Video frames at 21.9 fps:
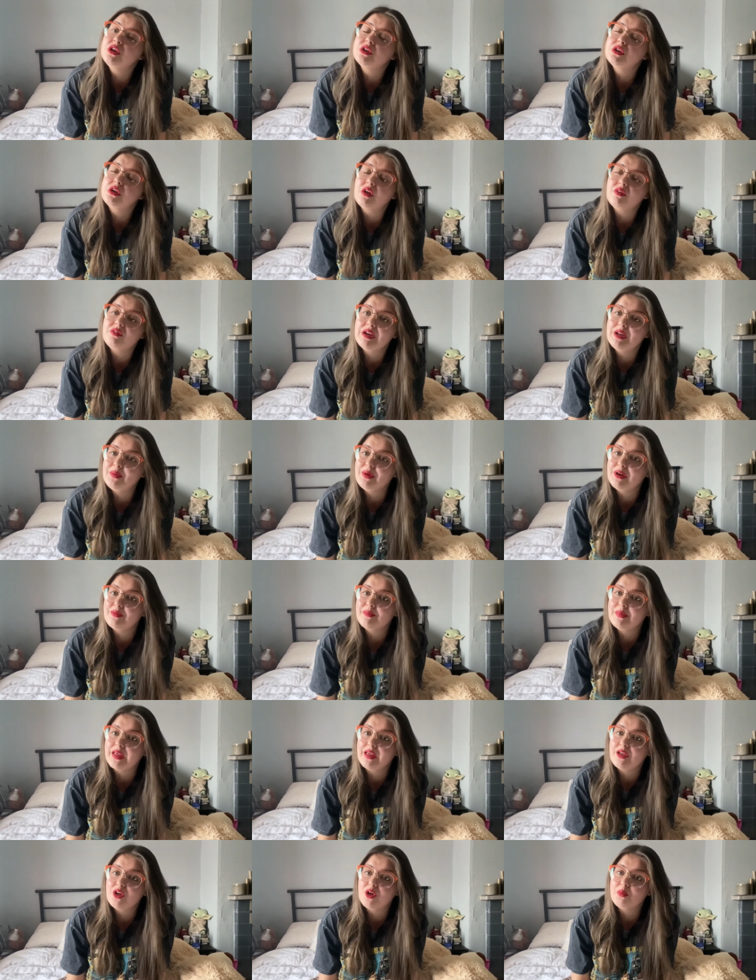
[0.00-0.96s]
not really wearing
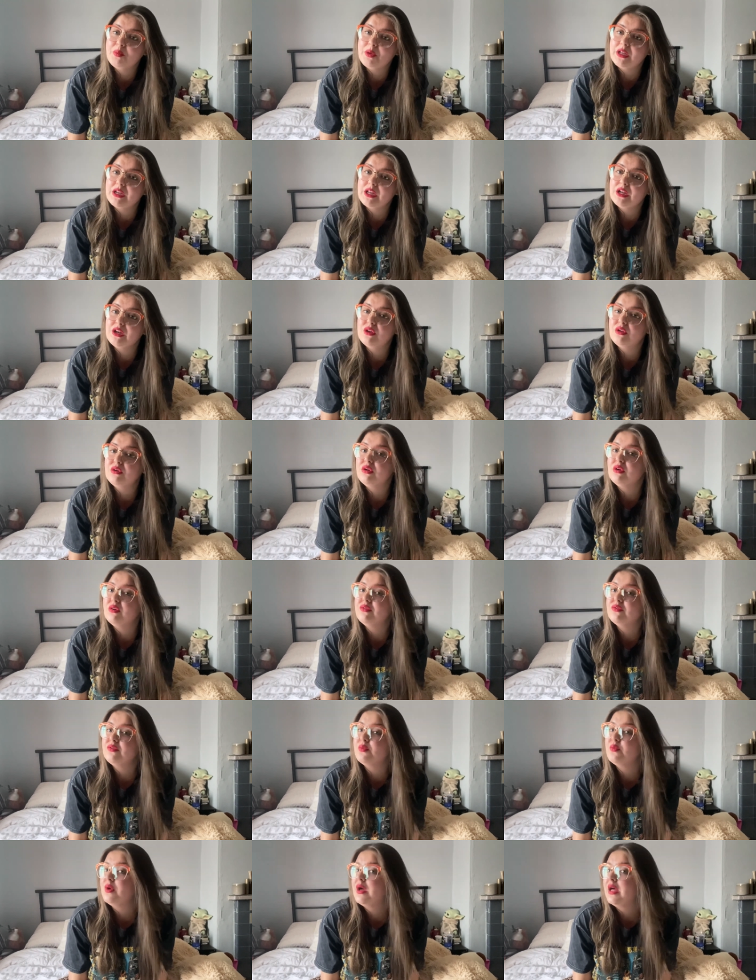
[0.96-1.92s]
makeup, and I love
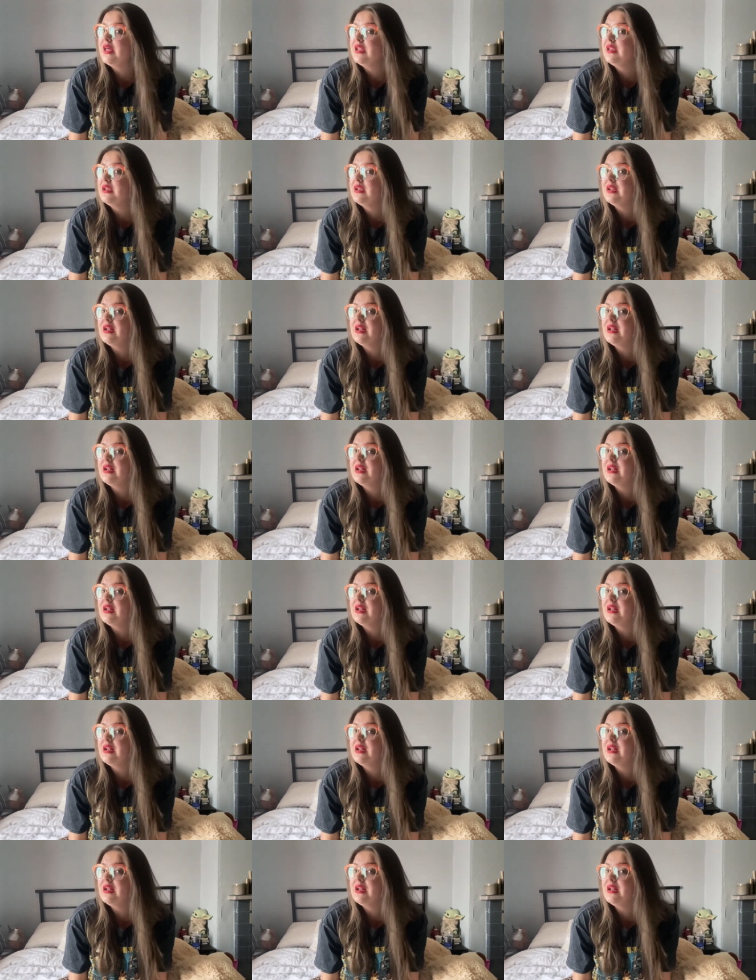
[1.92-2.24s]
when